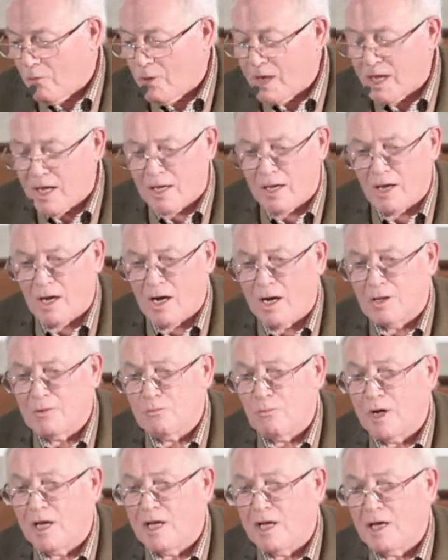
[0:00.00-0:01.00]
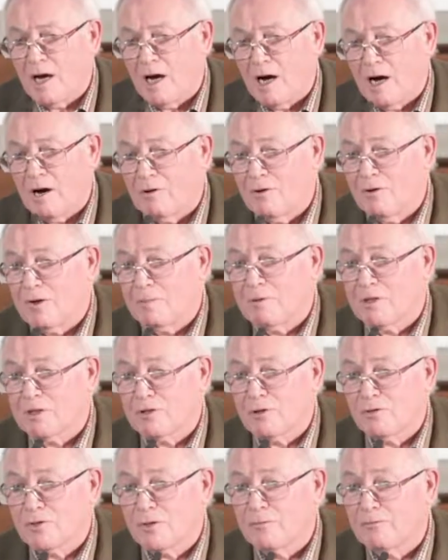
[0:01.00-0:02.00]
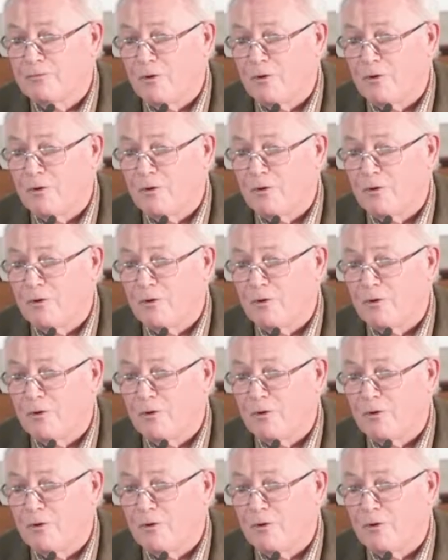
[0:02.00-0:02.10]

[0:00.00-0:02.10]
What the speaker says: we are only producing